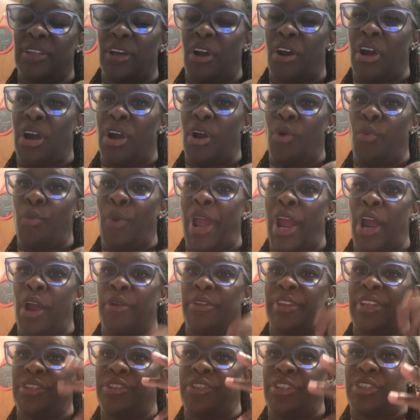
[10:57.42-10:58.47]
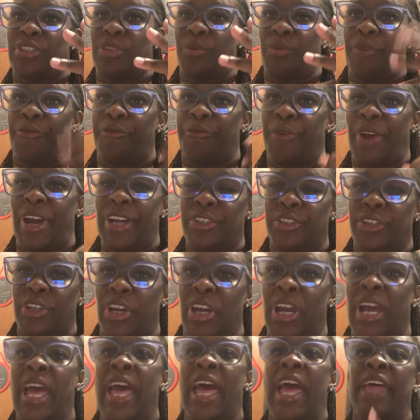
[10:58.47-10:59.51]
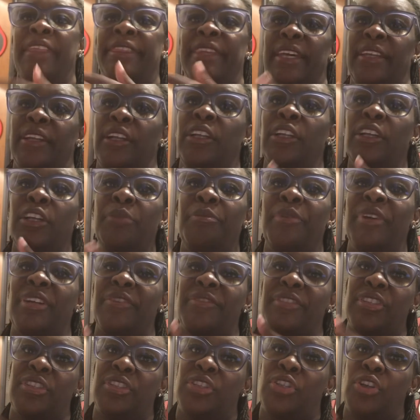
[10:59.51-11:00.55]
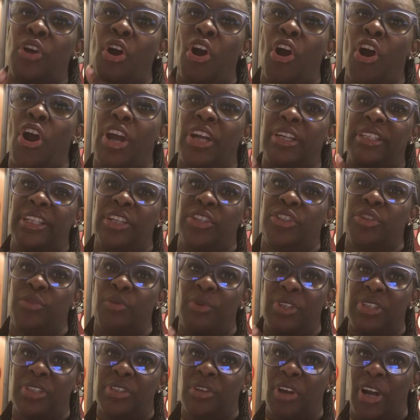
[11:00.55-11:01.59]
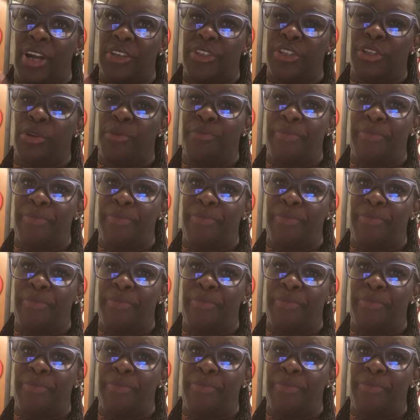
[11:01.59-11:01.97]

are aware, it's just a refresher, that a little bit of scar tissue will start to